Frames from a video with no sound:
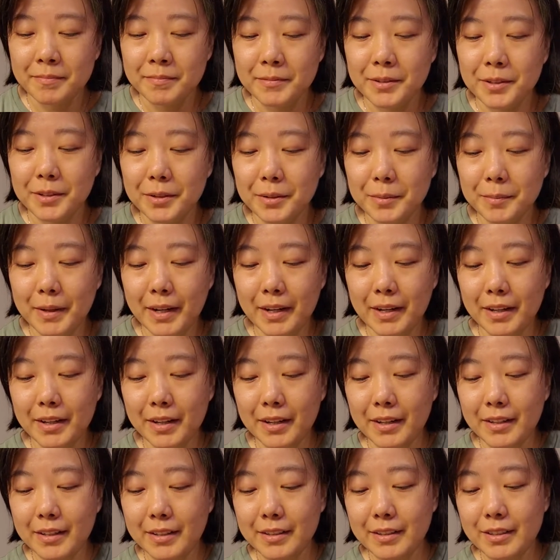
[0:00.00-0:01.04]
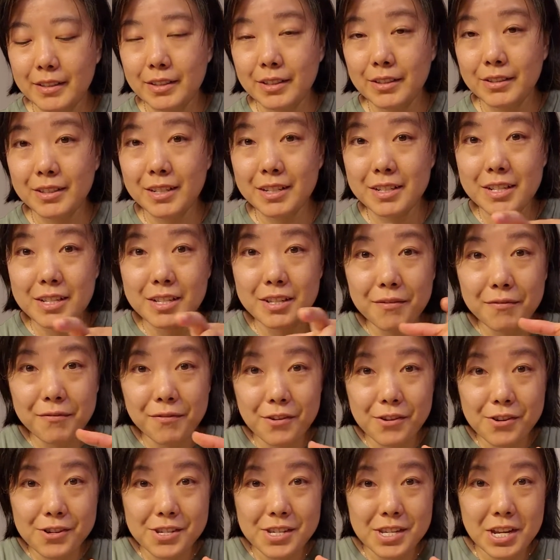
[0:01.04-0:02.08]
Oh my god. So this is the
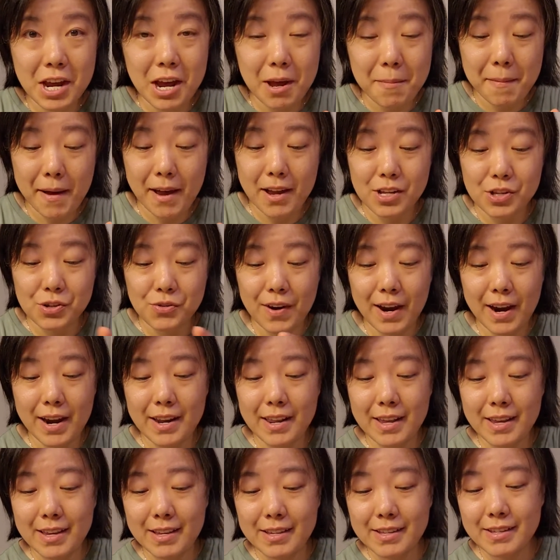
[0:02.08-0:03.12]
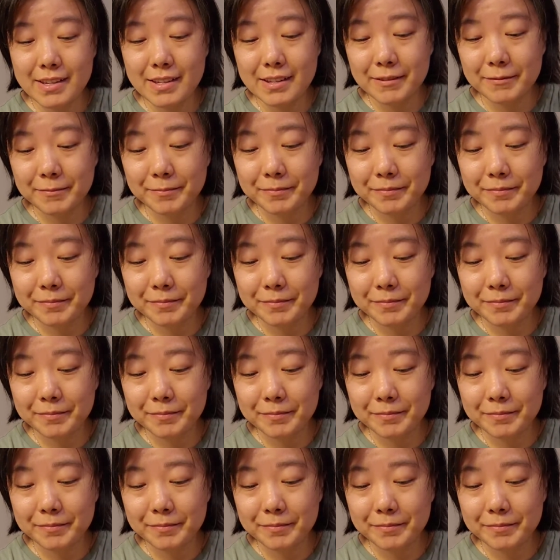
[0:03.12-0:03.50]
first time I try this.